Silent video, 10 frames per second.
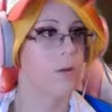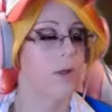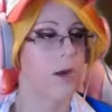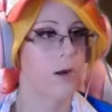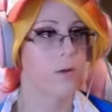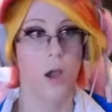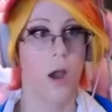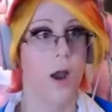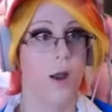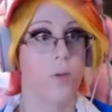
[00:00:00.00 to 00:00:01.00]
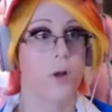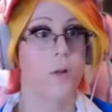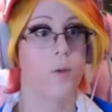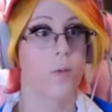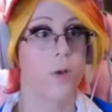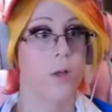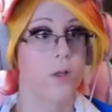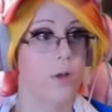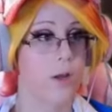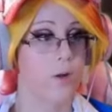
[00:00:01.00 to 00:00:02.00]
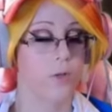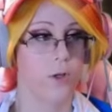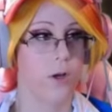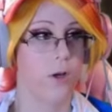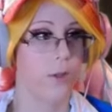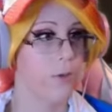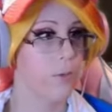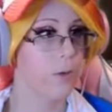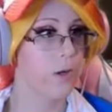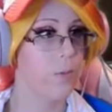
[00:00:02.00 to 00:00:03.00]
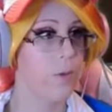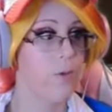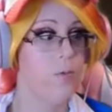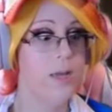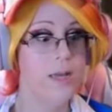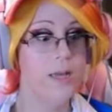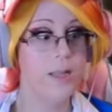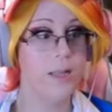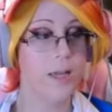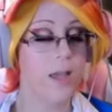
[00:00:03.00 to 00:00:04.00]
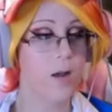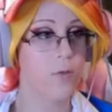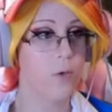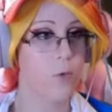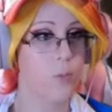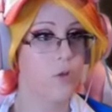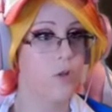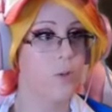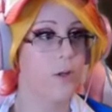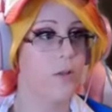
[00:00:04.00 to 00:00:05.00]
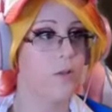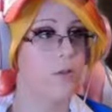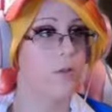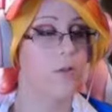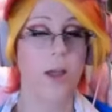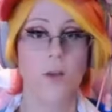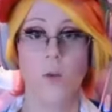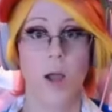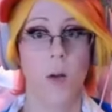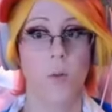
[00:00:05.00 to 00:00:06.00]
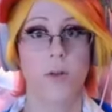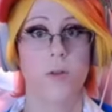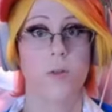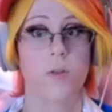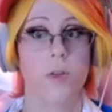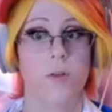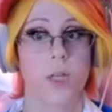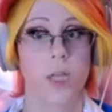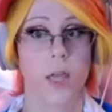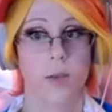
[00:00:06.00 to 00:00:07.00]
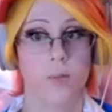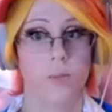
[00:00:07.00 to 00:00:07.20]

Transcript: There. Alright, we're gonna be real careful, y'all. We're gonna be really careful with pushing the buttons, because I do not want to do this level again.